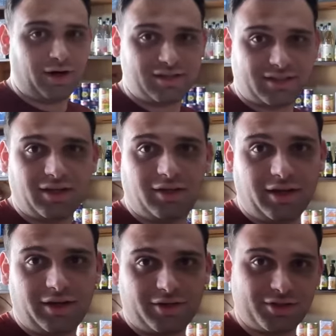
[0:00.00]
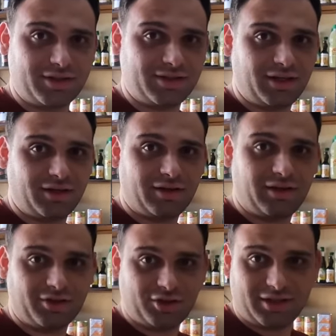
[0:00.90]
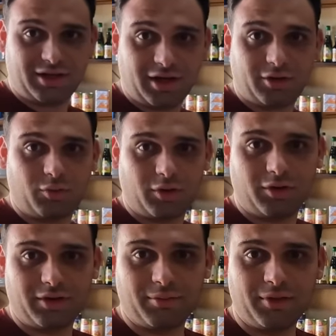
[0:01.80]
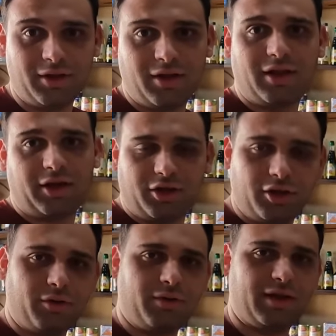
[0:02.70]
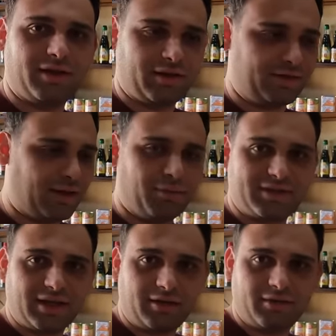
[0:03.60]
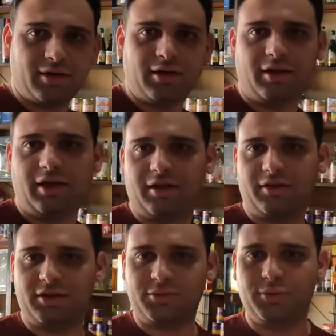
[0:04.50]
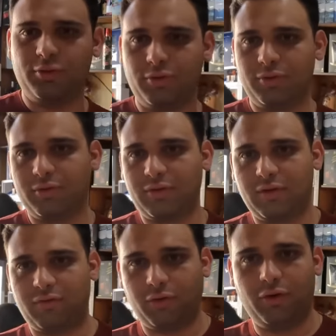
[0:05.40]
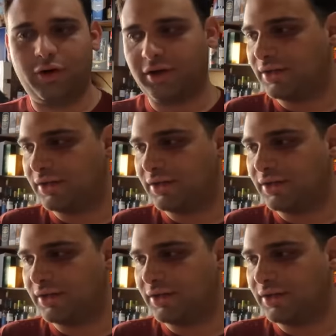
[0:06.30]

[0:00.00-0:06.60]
rare skill here in Jezzine. Ah, yeah. to call them. Like, you know, the table set. Yeah, like yeah. The spoon, fork.